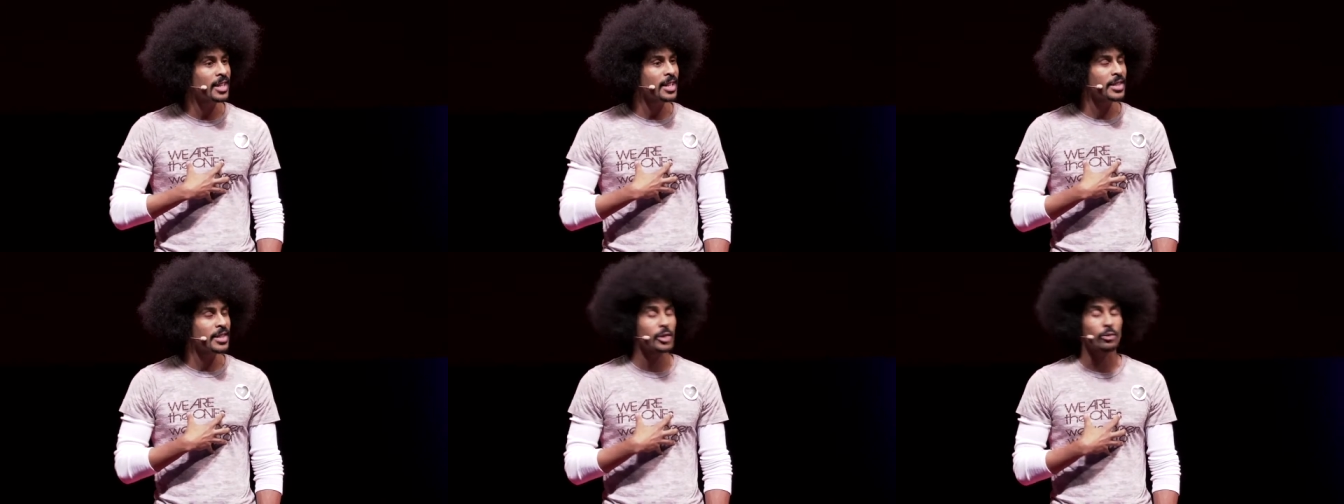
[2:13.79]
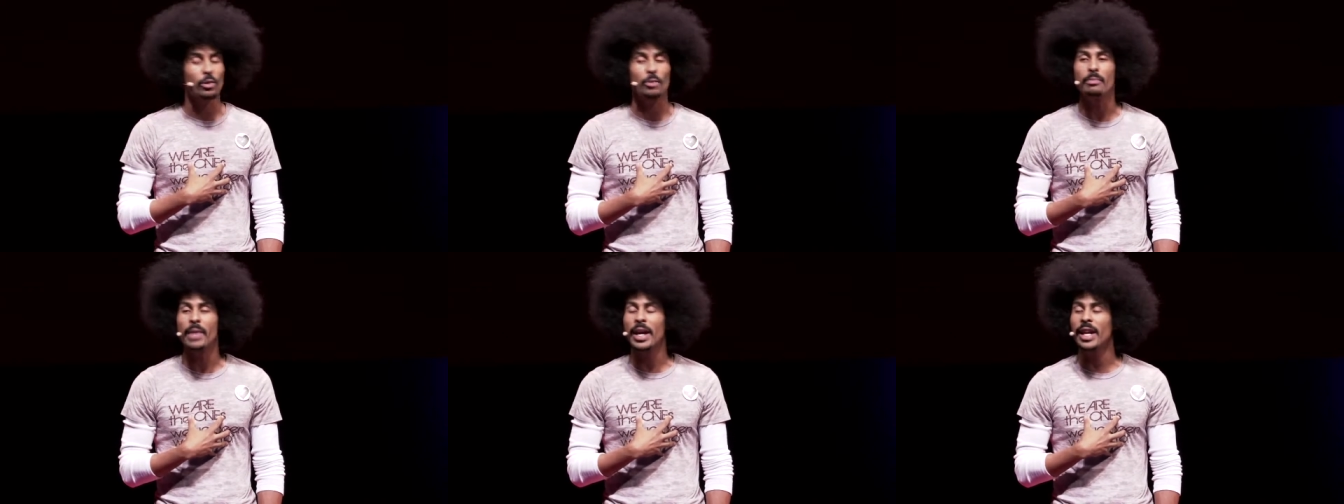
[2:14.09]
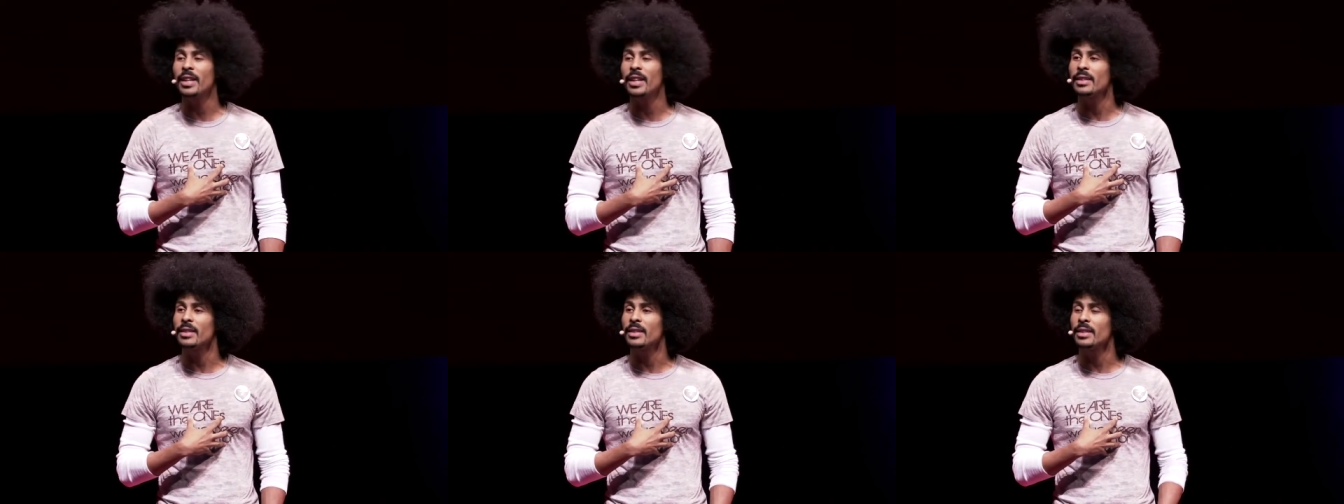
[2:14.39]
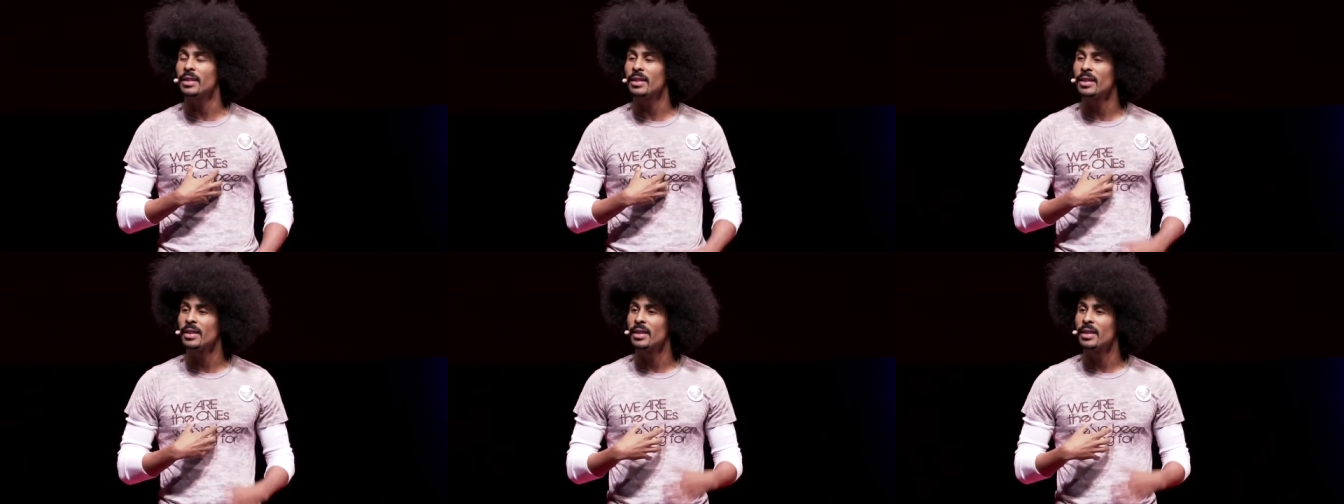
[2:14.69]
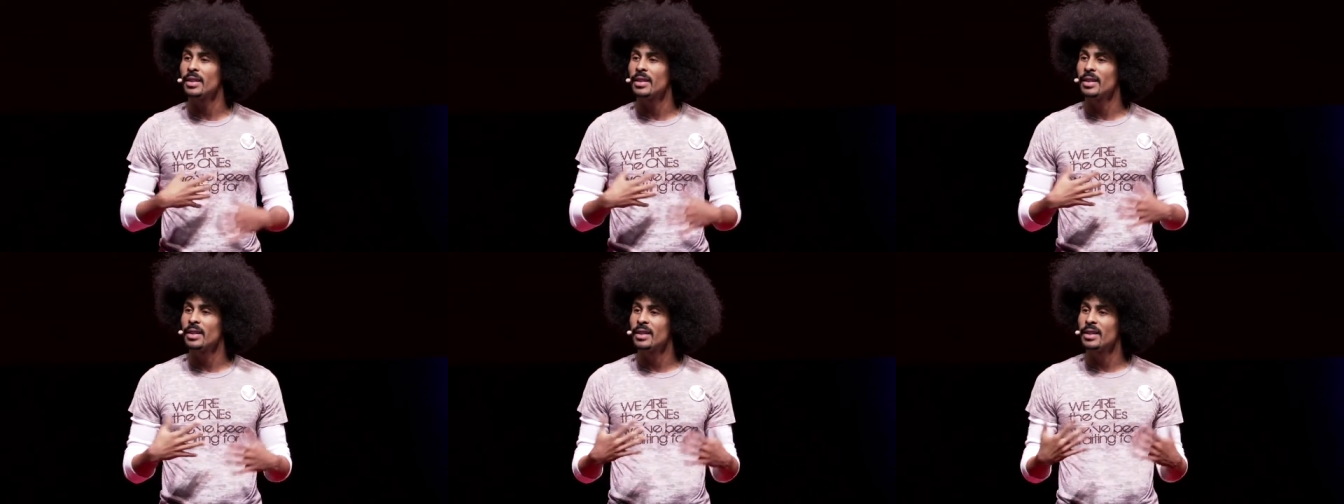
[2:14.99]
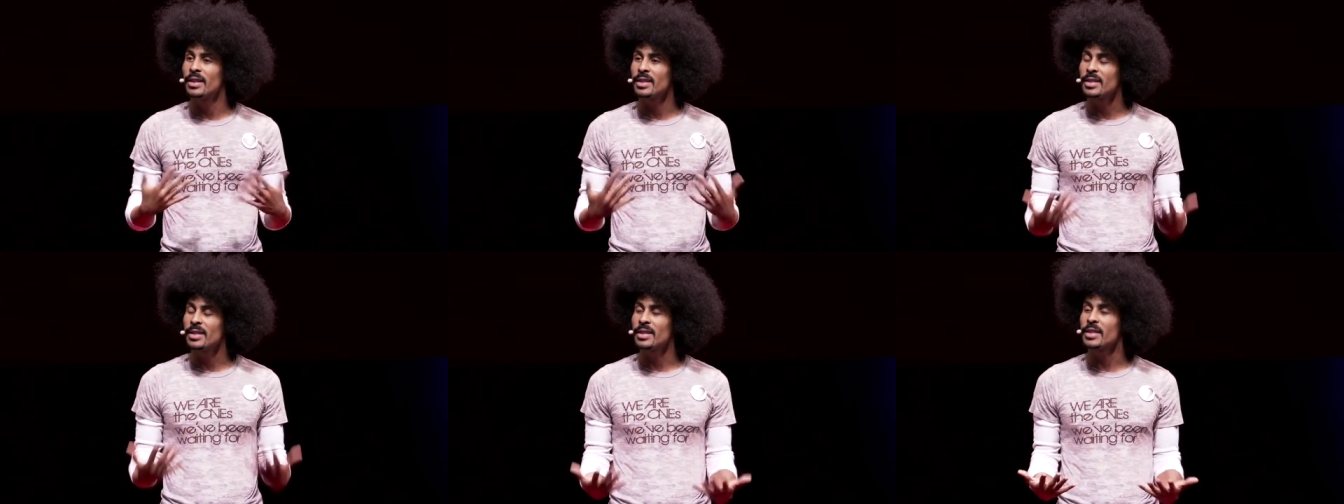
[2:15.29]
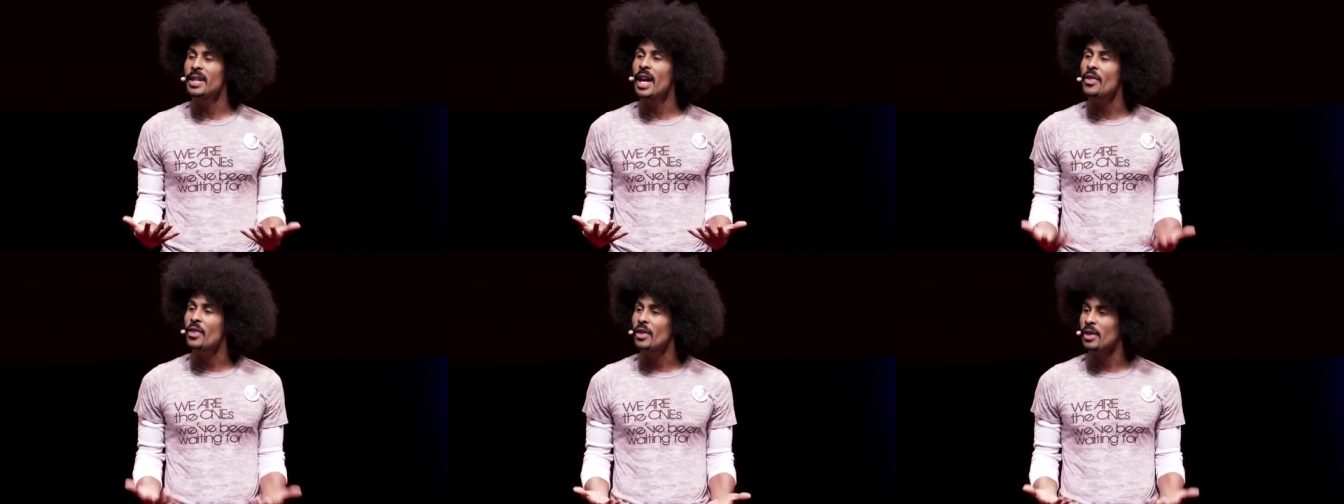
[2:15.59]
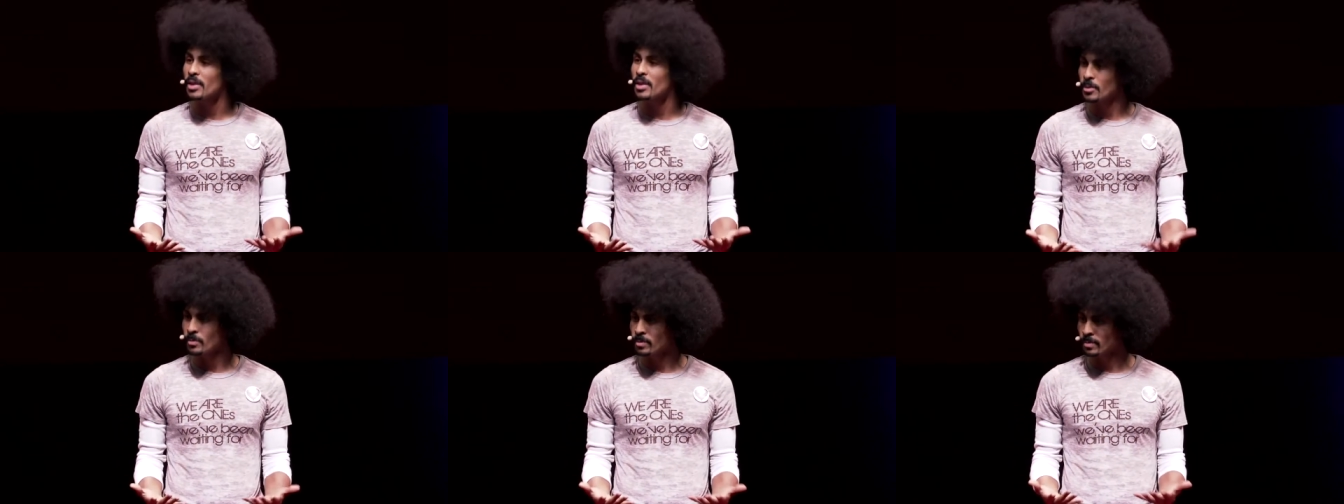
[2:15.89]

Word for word: then remain together,